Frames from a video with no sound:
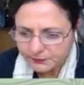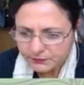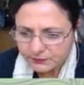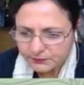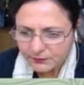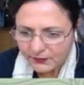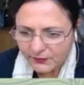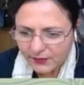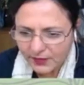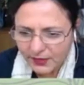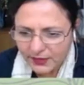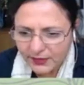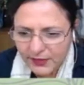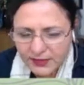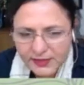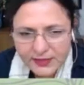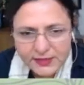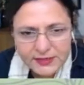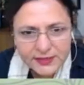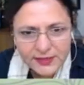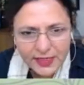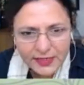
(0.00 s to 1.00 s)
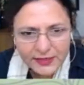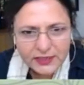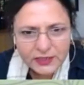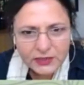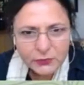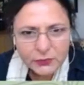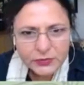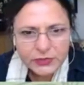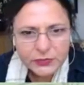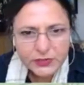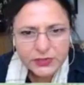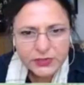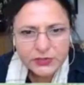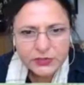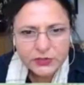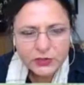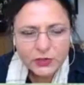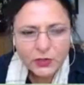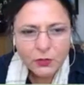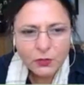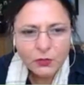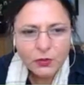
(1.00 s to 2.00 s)
understanding which way to
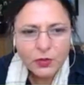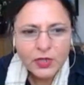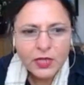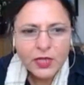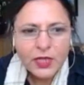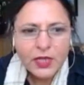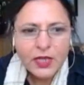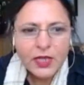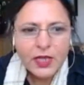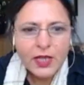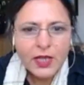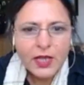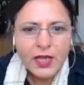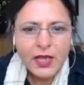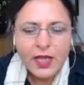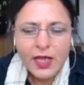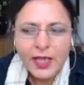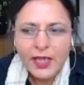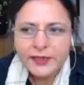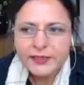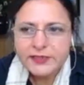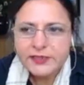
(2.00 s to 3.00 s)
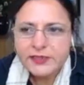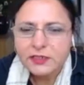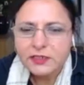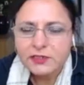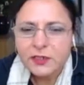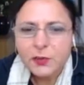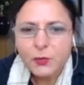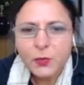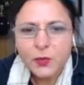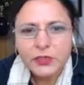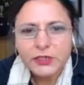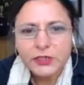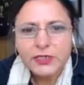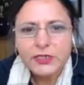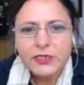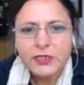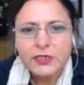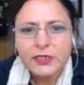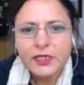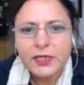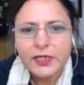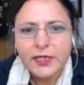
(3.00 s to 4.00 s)
go. And the body
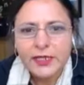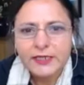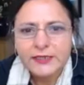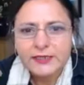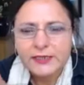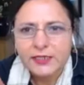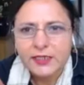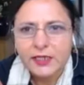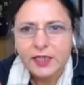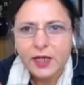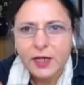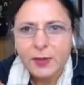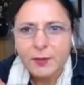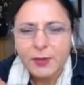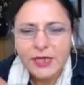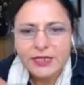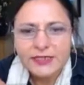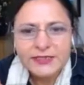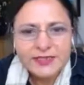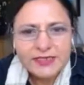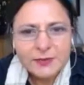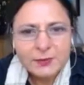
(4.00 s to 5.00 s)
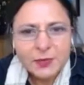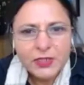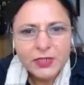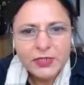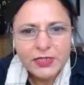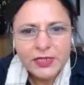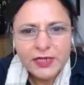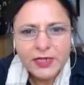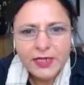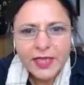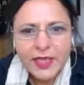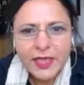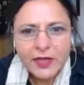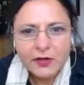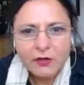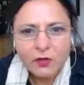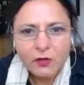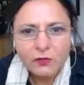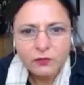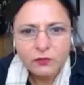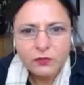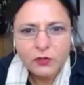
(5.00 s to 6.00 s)
is a deeper layer
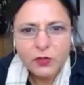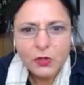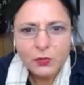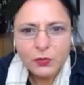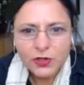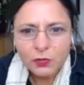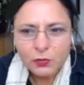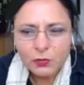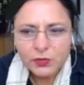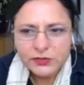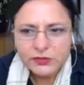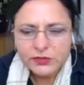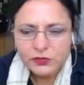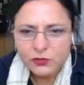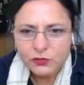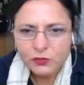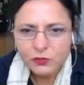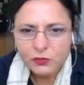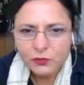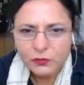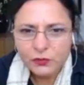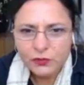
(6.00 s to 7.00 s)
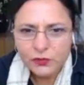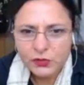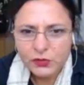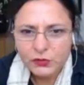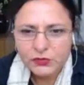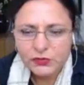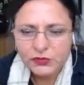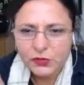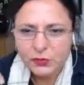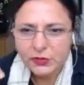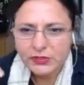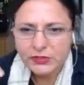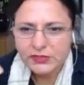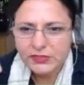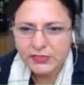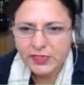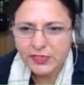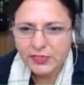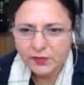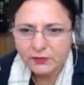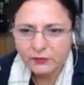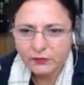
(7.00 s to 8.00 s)
of knowing what's true for you. So it's like
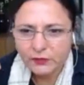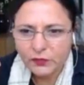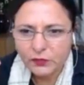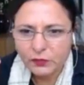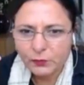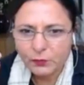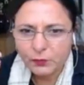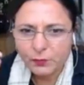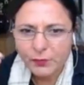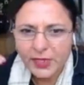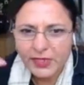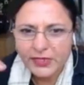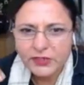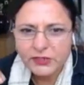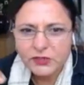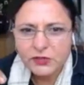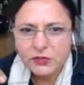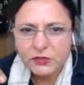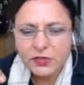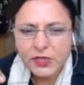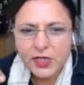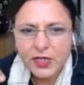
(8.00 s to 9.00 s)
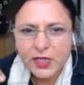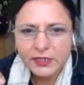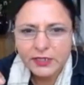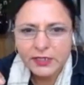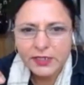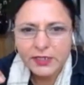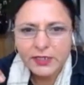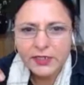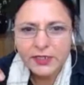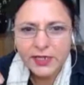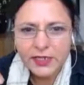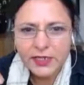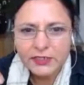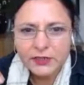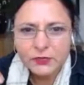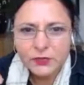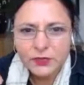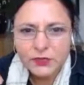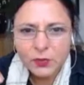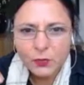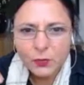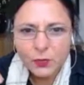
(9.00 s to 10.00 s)
if you manage to learn and connect with
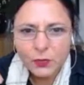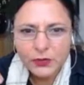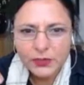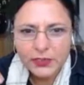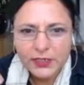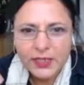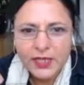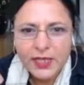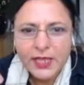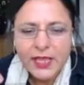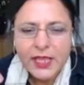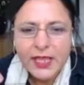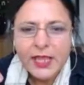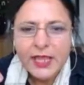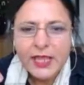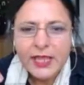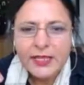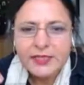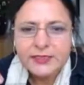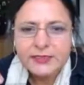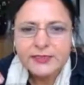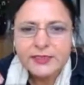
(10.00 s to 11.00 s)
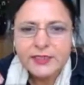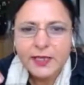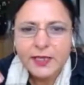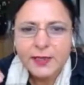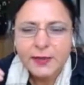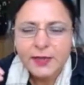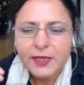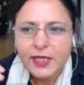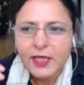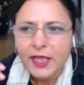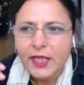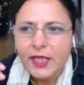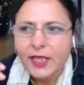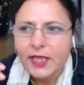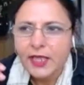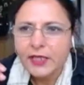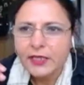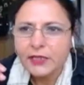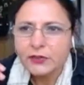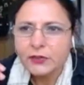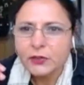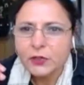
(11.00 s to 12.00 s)
your body, it's
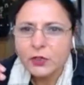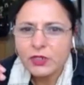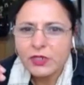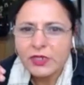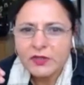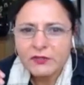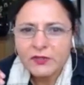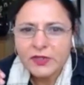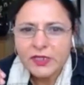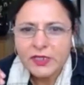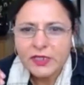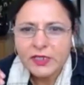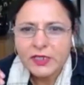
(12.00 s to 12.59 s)
you're living